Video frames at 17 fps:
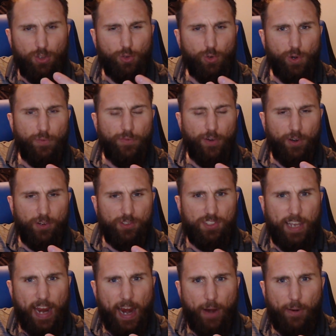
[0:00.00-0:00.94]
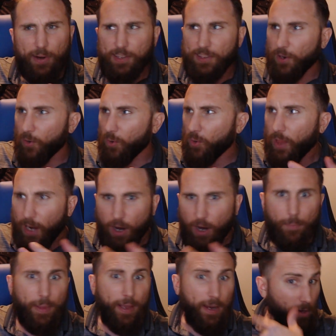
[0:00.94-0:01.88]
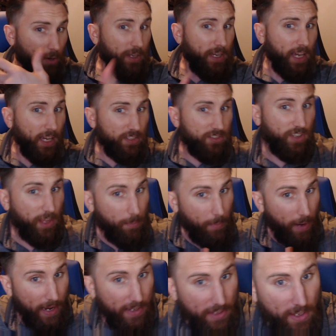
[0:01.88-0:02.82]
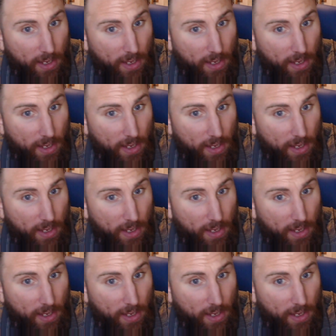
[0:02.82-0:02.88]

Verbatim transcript: universe character. Or like, I'm like, okay, so they might